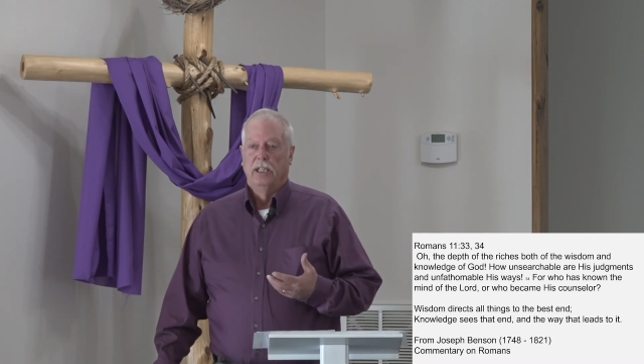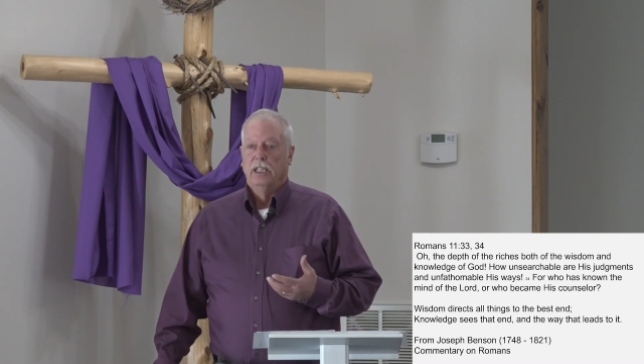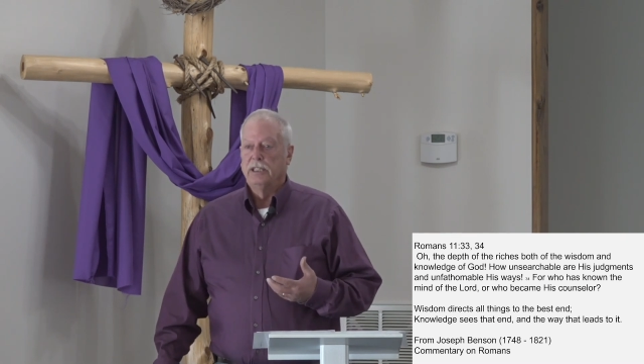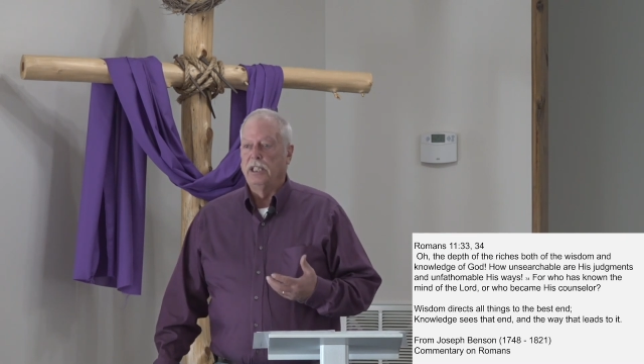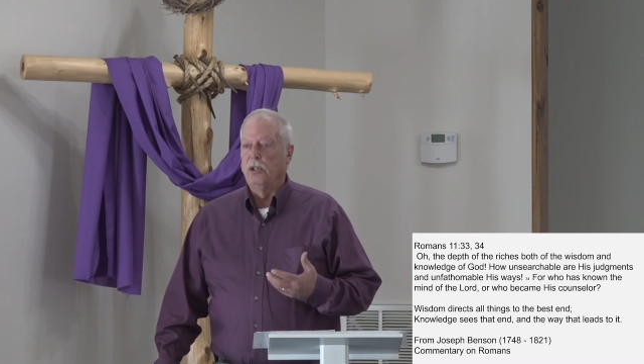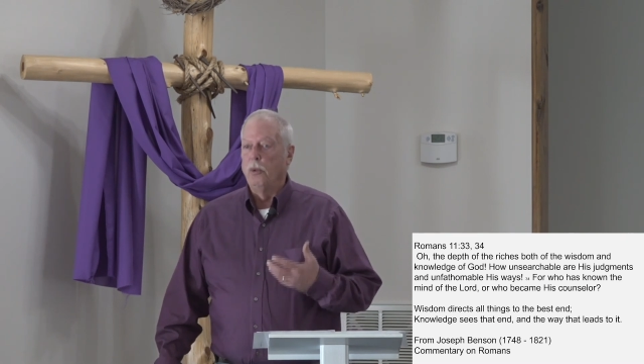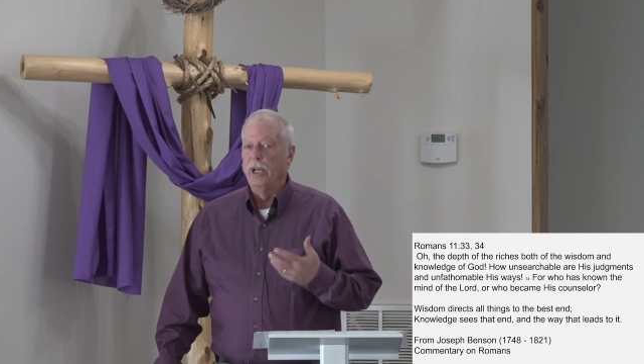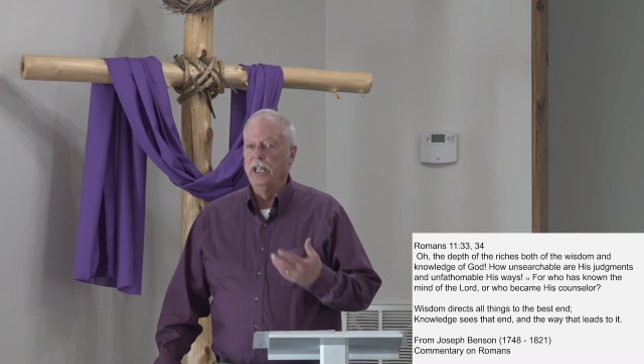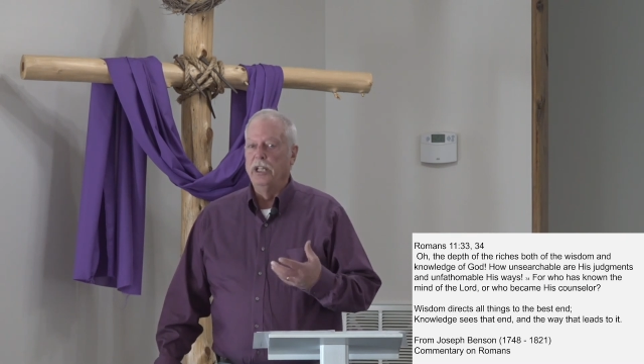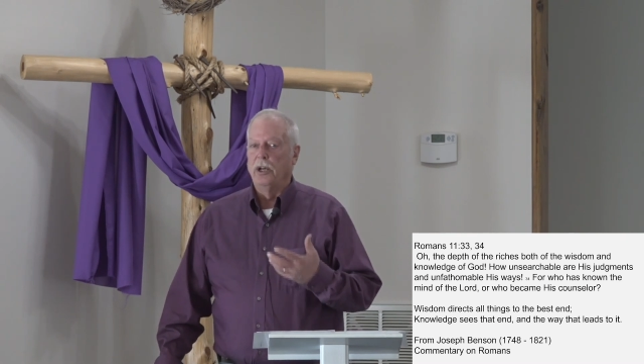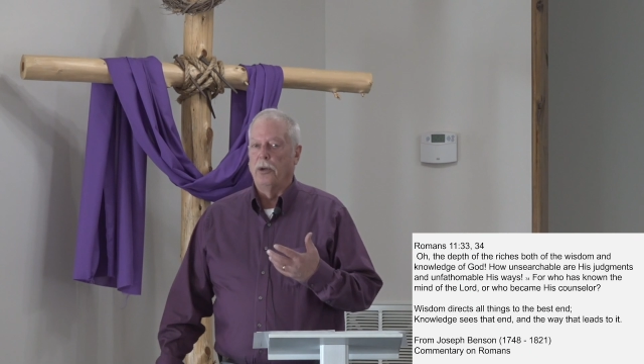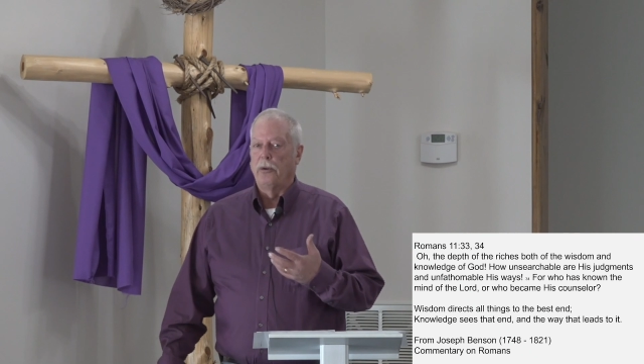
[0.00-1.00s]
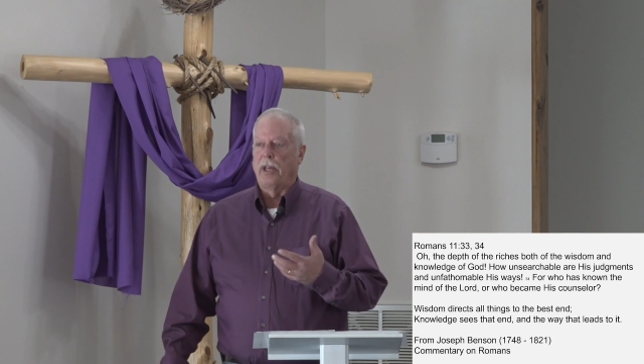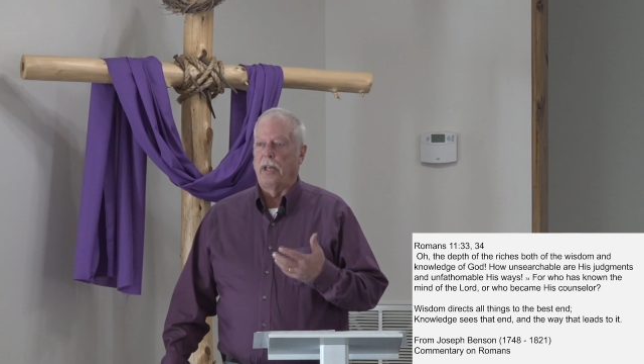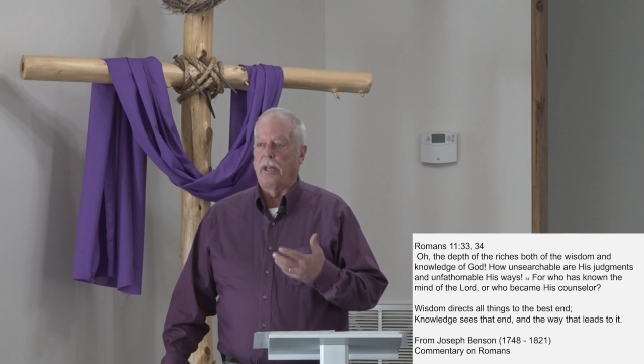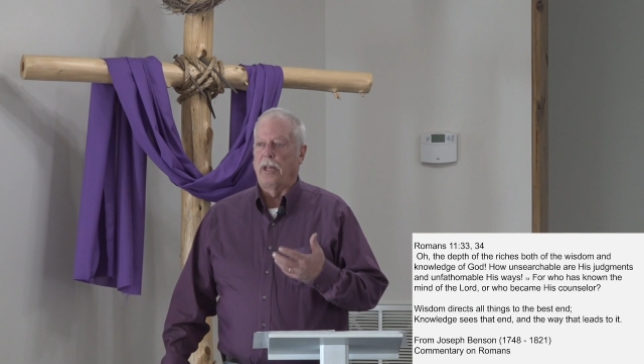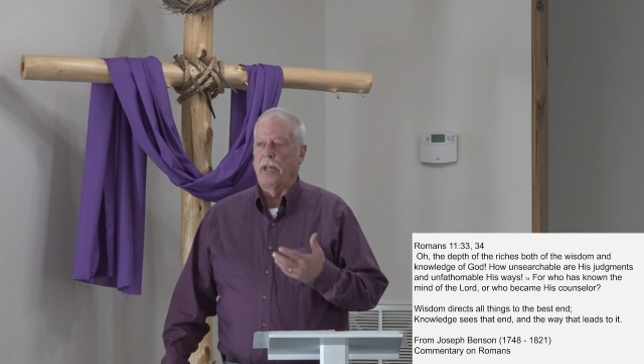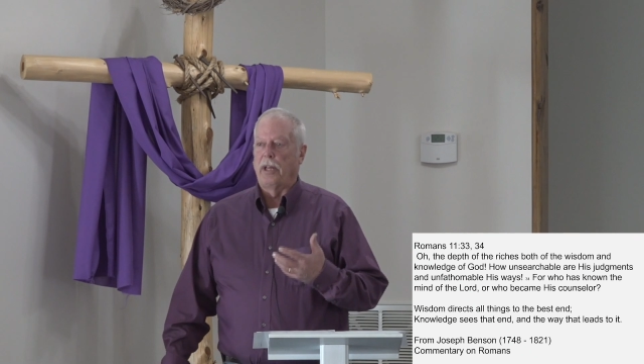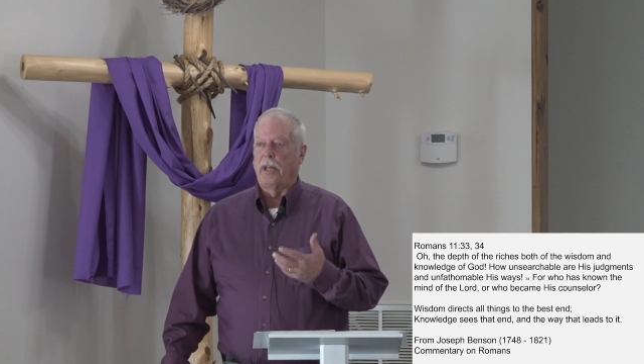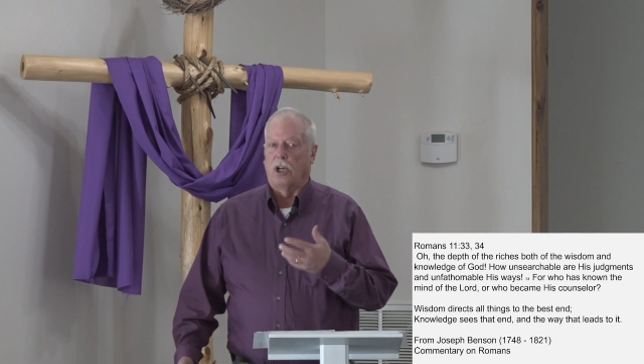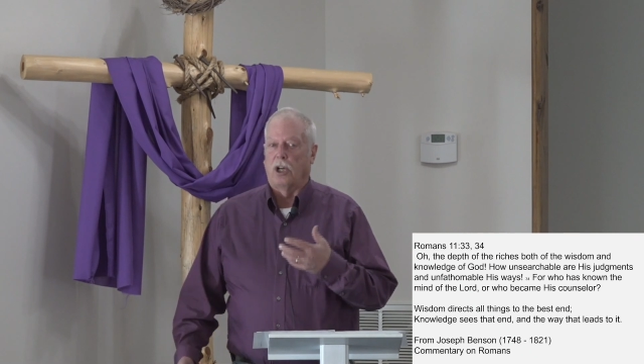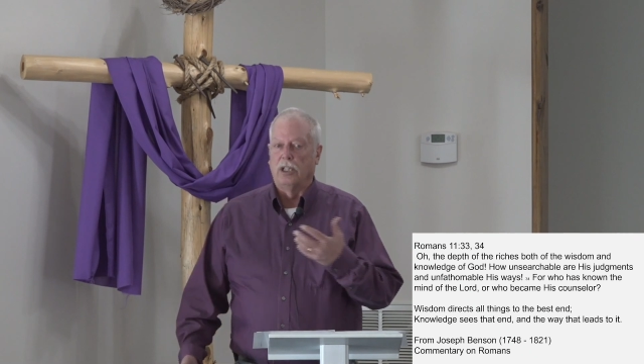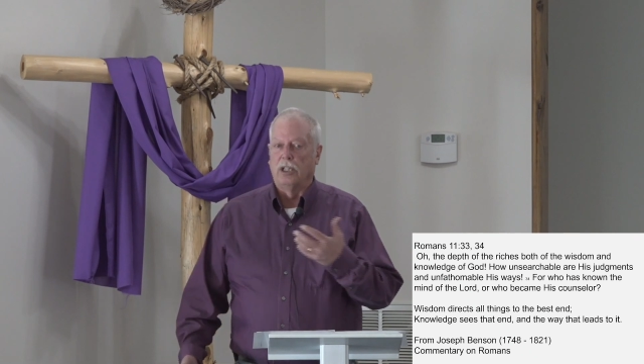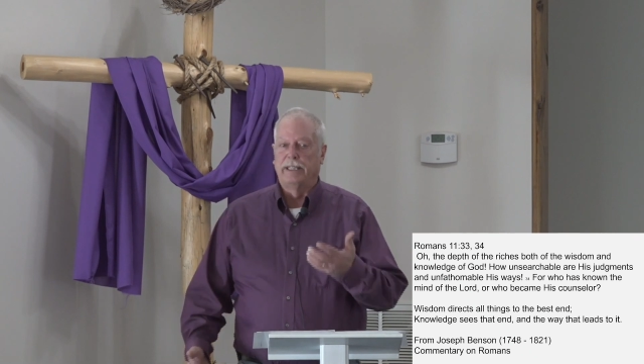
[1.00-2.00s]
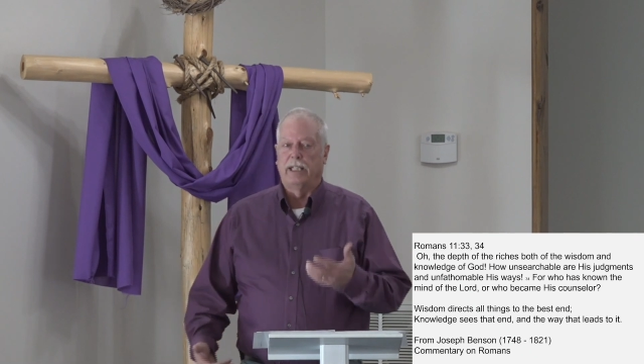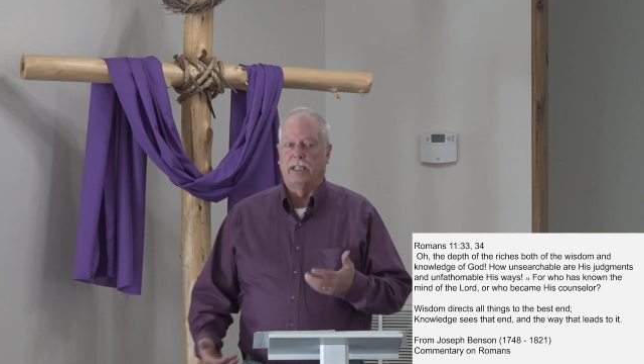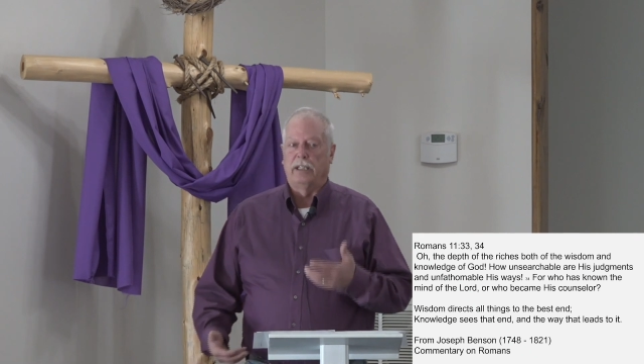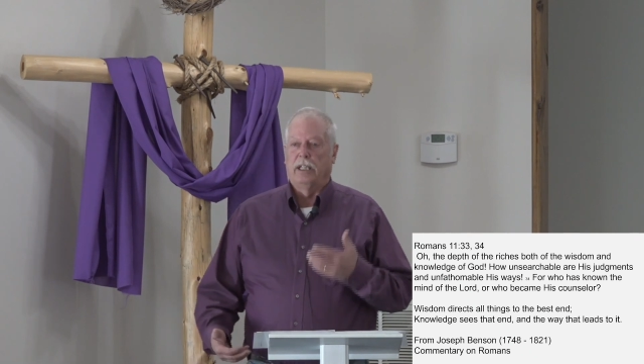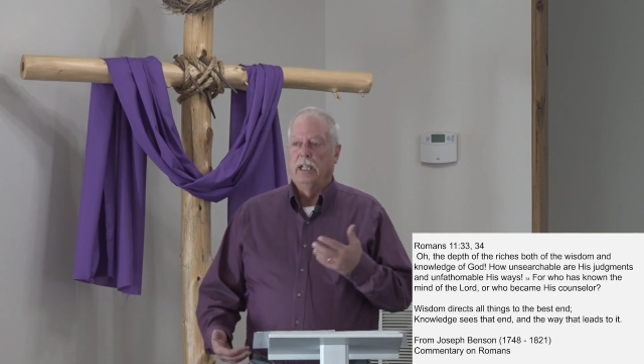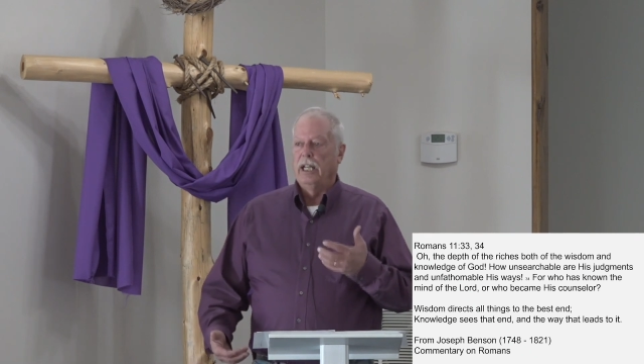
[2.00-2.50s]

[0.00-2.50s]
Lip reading: See, we know that was all done.